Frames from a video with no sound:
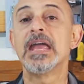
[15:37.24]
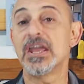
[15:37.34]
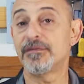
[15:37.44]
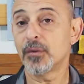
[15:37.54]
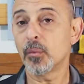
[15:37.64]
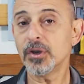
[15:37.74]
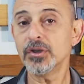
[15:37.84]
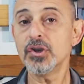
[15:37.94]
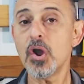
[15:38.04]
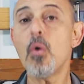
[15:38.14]
If you want
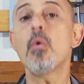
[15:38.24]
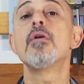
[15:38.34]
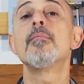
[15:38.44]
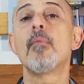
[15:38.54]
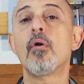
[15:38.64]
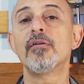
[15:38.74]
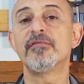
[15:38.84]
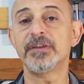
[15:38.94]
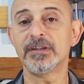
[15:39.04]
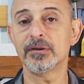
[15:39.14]
to know where more
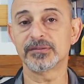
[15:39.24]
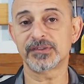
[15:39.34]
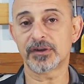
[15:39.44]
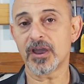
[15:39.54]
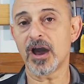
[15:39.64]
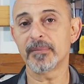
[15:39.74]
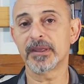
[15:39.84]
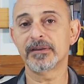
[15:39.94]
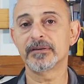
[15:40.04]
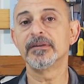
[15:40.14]
videos are
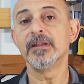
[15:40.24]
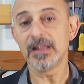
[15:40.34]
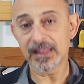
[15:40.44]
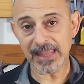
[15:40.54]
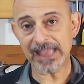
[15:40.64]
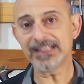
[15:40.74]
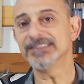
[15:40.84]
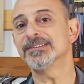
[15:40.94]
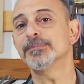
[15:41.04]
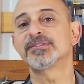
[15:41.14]
coming, like
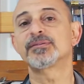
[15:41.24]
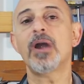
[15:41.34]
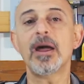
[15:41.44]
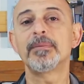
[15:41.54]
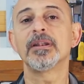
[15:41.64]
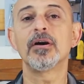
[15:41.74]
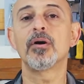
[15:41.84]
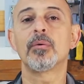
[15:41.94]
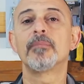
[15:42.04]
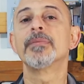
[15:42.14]
and subscribe
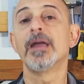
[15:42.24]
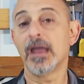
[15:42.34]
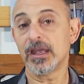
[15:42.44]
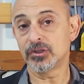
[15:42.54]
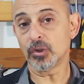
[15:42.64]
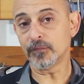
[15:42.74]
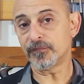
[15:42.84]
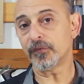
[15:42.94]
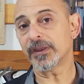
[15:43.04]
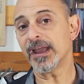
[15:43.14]
below, and don't
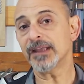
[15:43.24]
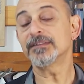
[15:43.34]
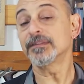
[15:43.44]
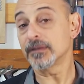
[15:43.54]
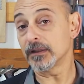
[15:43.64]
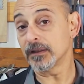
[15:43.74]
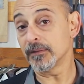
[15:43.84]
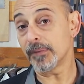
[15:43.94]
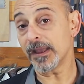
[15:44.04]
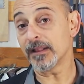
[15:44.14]
forget the
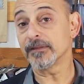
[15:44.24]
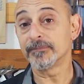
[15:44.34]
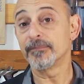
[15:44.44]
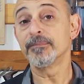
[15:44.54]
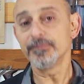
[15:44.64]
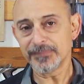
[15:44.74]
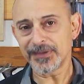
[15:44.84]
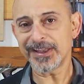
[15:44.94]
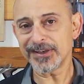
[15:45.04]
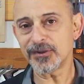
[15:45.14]
little bell
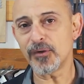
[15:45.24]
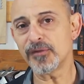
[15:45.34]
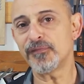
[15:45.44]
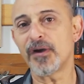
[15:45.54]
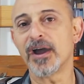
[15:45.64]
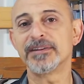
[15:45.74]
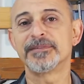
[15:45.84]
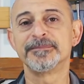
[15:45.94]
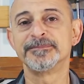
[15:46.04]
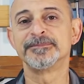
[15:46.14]
to get notified.